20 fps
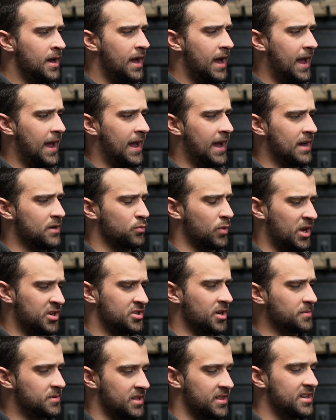And when I
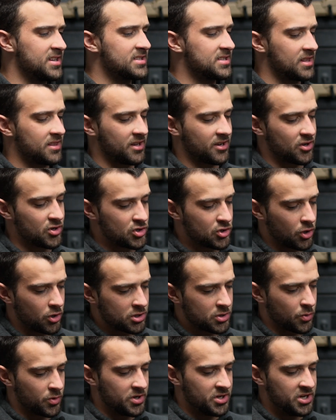jumped to this, the
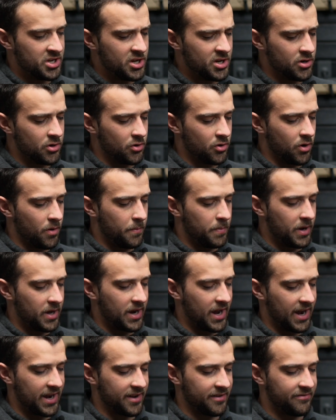controls were new,
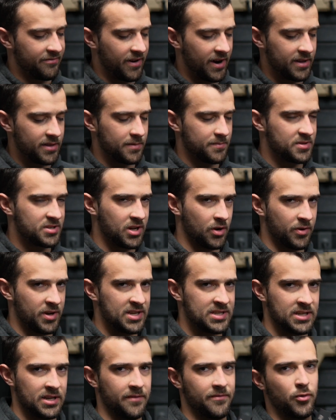but I could find them so
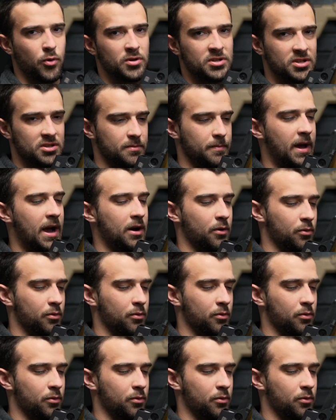easily. Of course, there's a mag